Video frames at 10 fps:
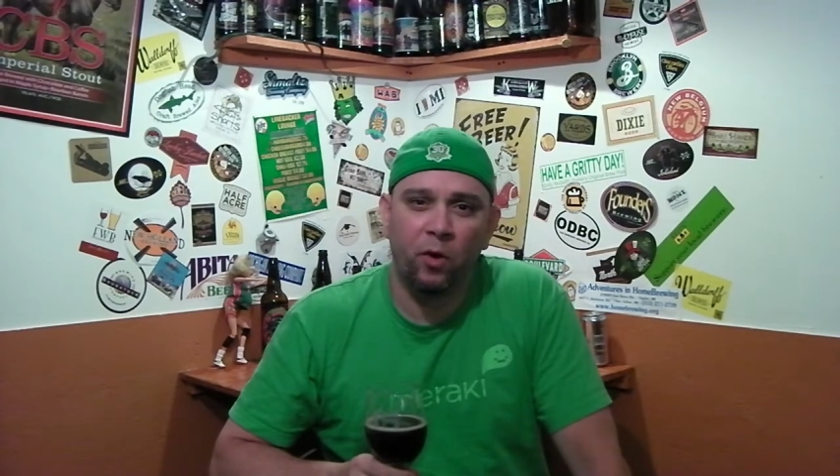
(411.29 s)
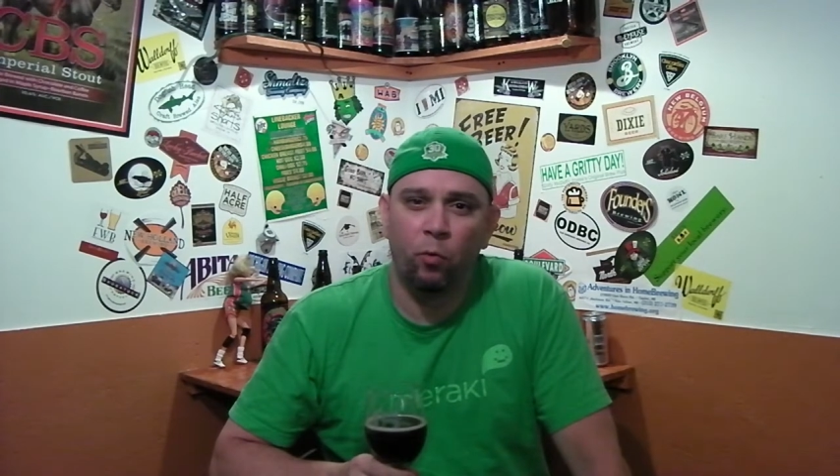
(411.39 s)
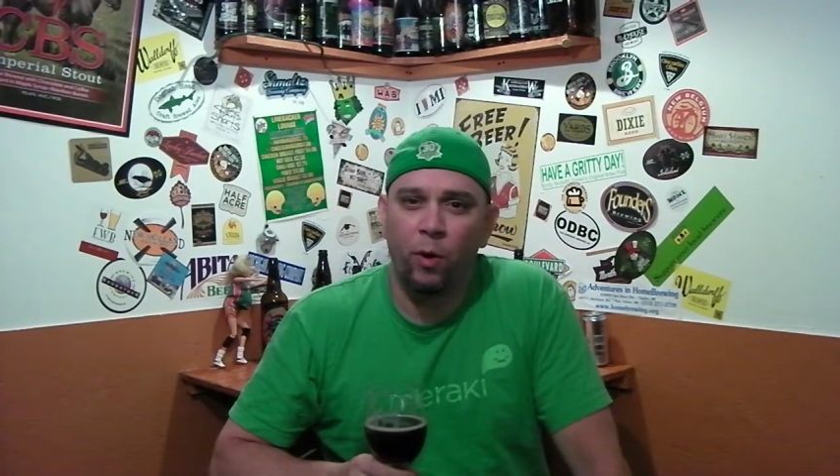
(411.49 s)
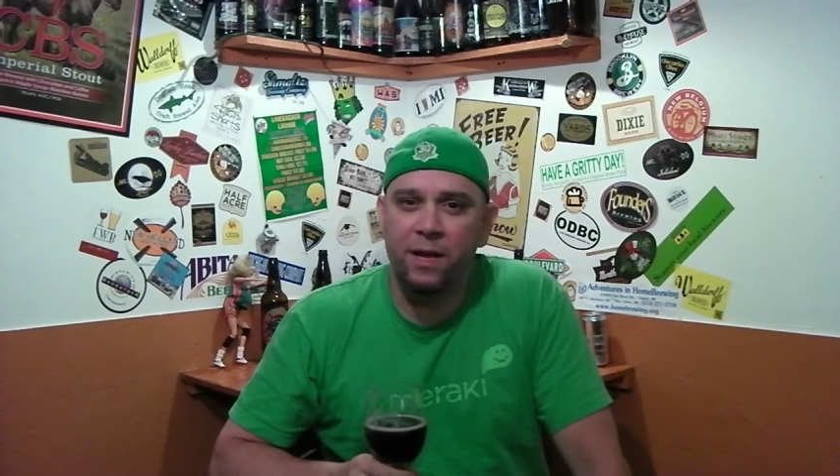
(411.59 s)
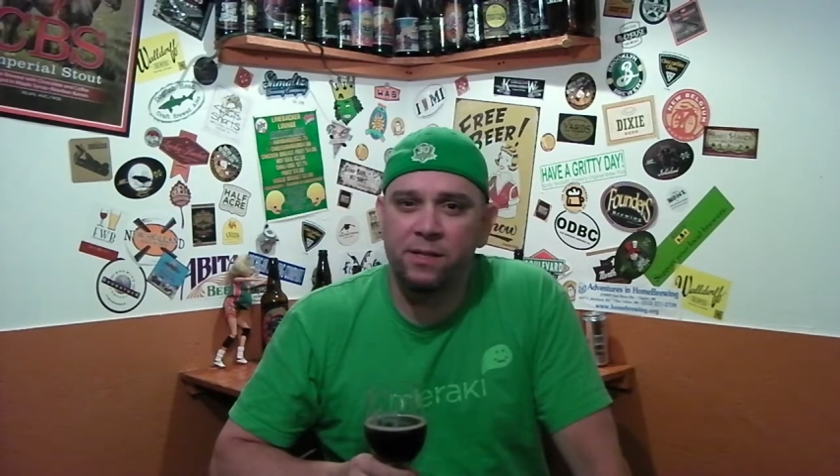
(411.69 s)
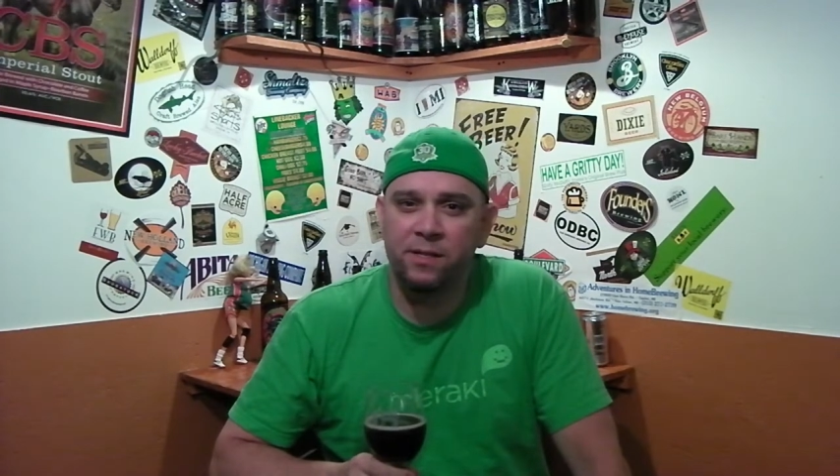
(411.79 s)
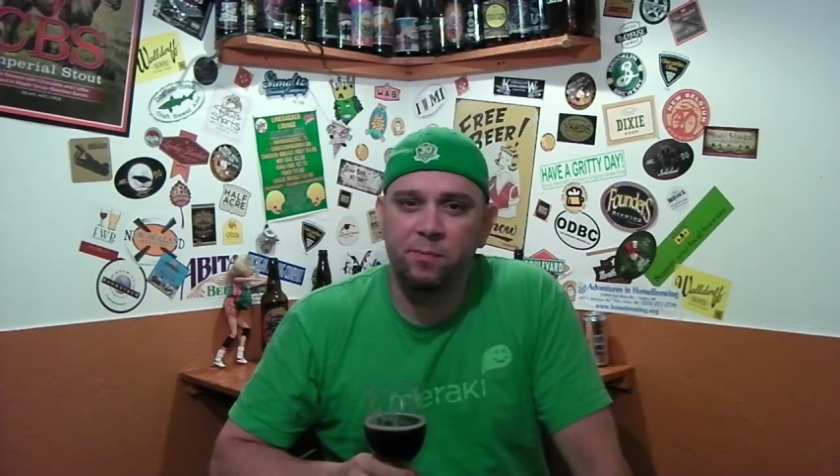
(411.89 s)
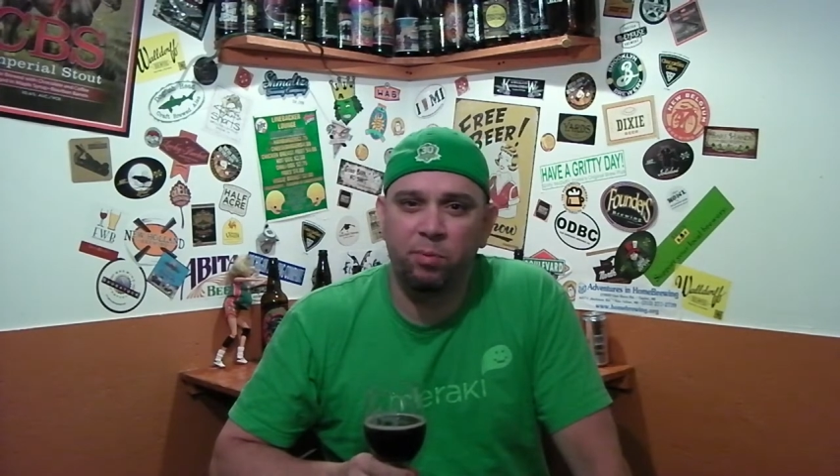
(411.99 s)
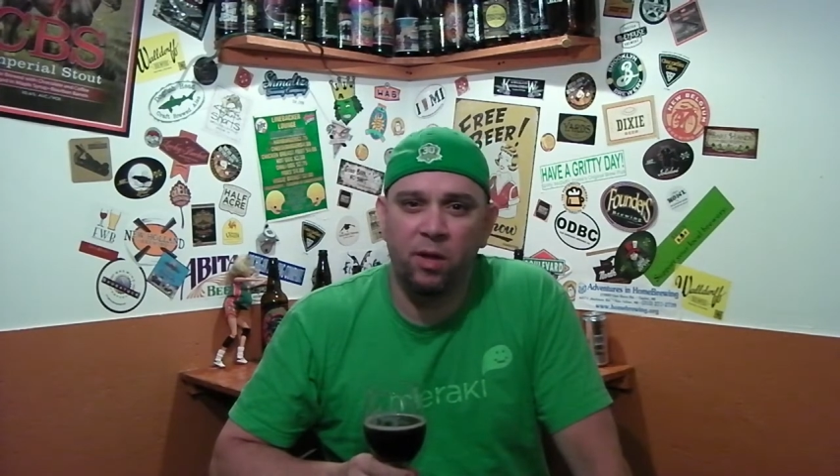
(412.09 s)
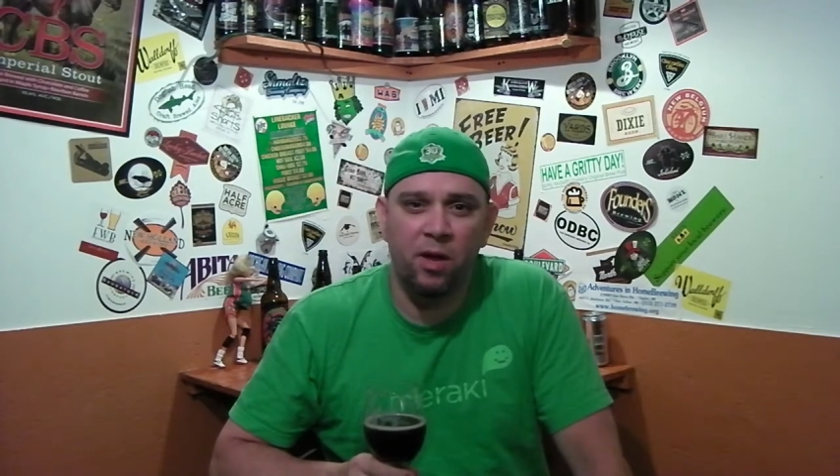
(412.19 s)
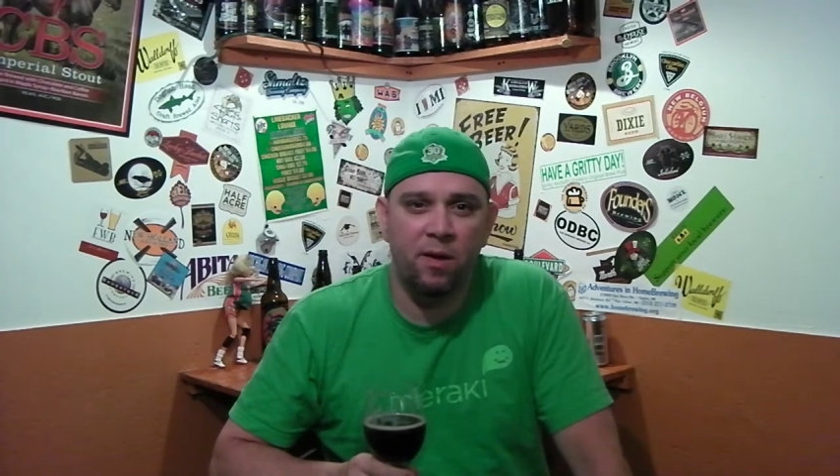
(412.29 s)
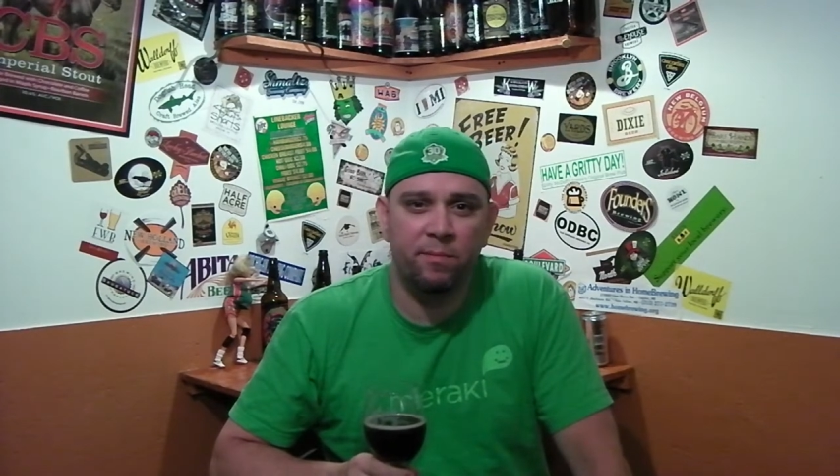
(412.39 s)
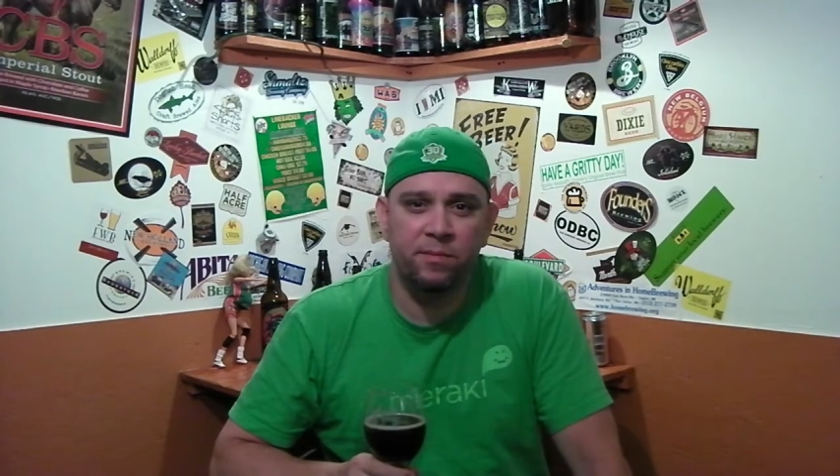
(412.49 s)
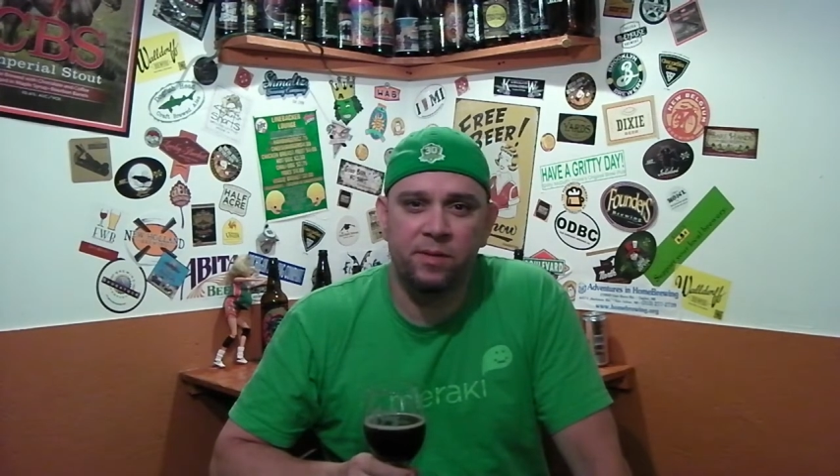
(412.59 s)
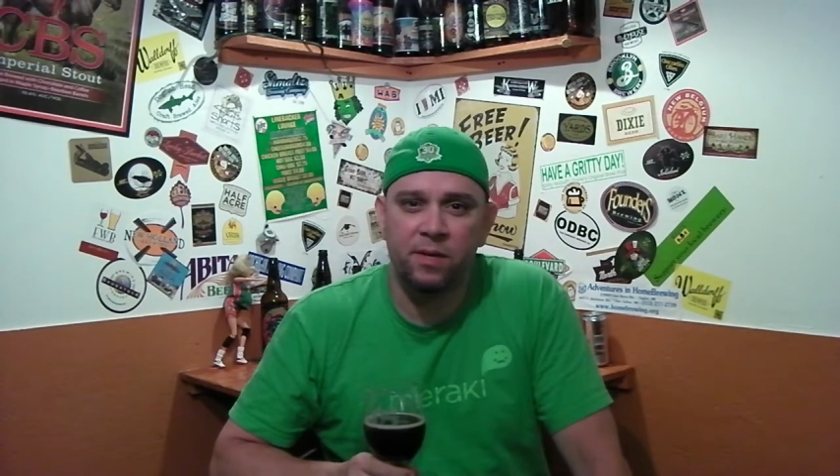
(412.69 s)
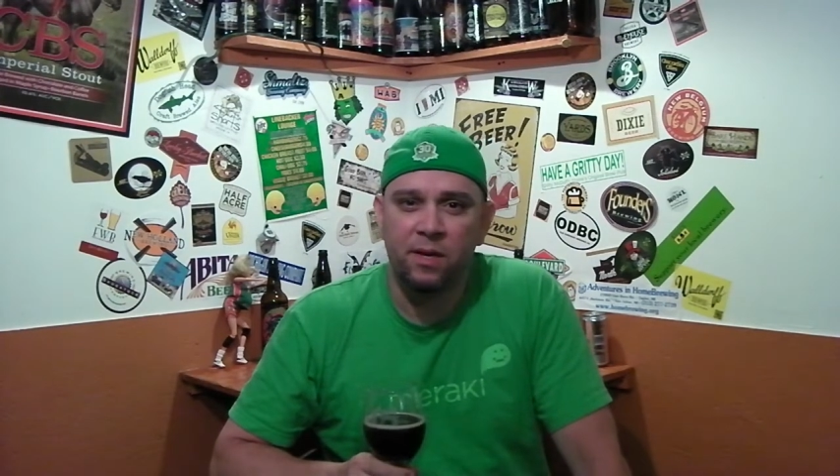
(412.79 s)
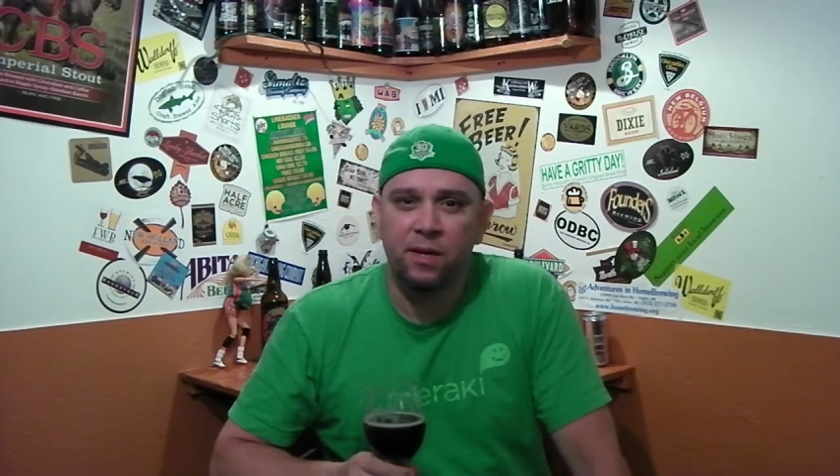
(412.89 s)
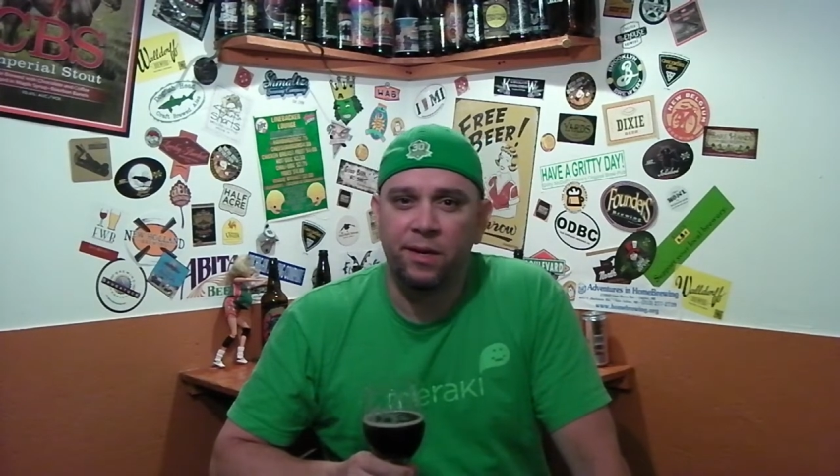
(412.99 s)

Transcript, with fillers: raisins, plums,